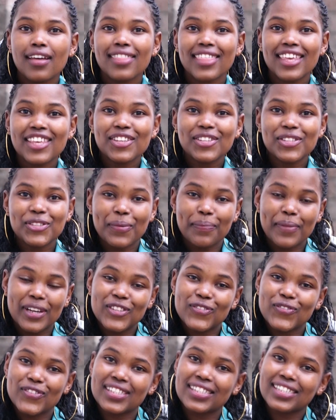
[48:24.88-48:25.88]
Thank you so
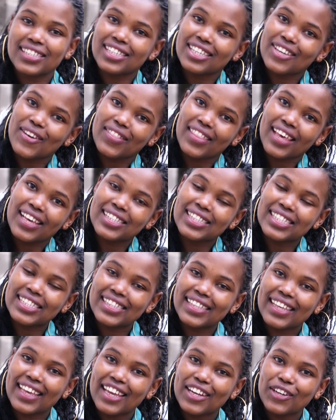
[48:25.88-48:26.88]
much for sticking with us
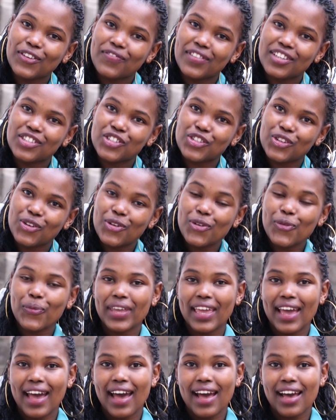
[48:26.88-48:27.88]
till the end of the show.
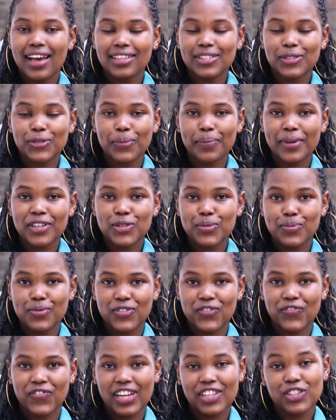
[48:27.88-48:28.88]
We are so much
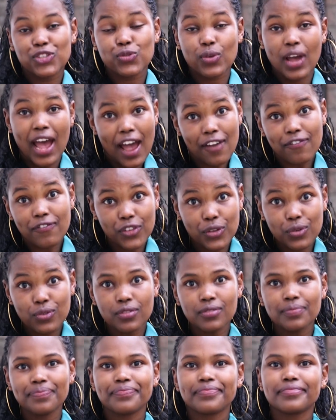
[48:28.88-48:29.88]
privileged to have
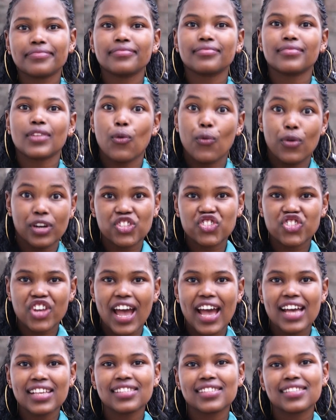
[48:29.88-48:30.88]
you watch
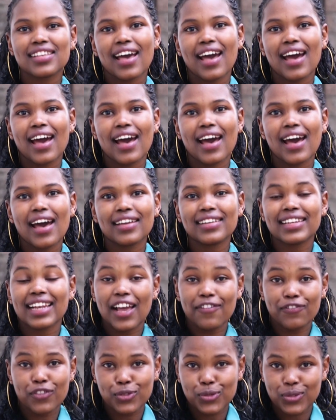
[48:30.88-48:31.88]
us. I'd
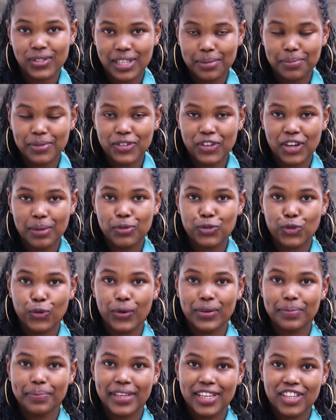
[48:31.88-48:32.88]
love you to subscribe to
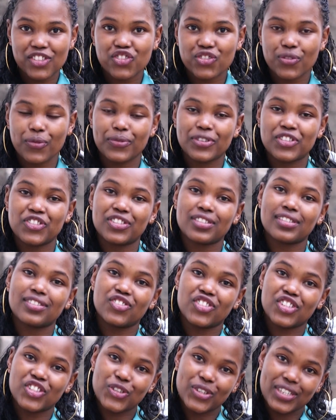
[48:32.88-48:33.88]
our page, which is
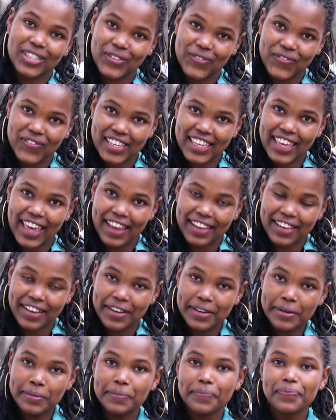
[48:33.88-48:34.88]
Jicho TV
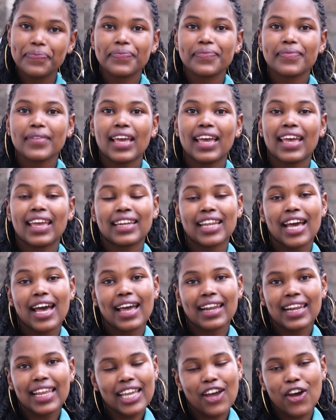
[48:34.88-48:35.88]
Kenya, and
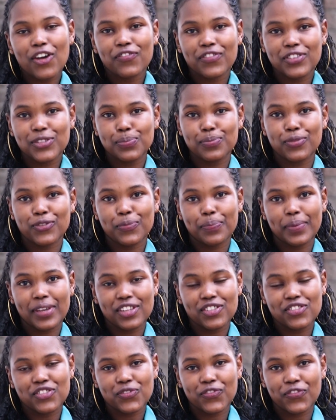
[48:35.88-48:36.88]
like our Facebook
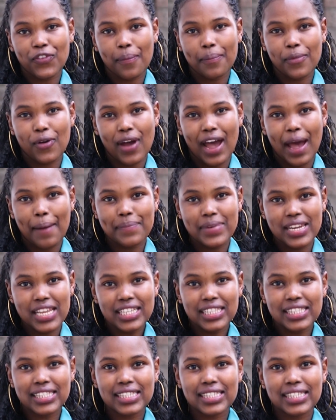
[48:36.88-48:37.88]
page for more
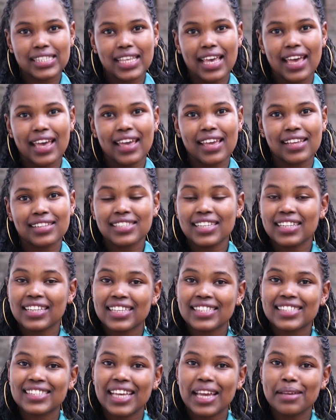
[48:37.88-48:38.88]
updates. Until
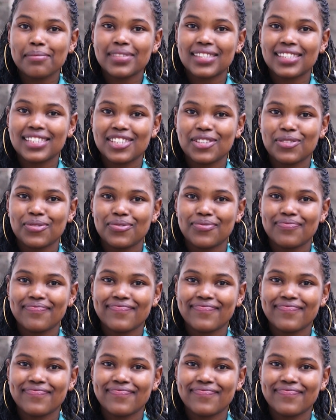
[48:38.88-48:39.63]
next time, see you.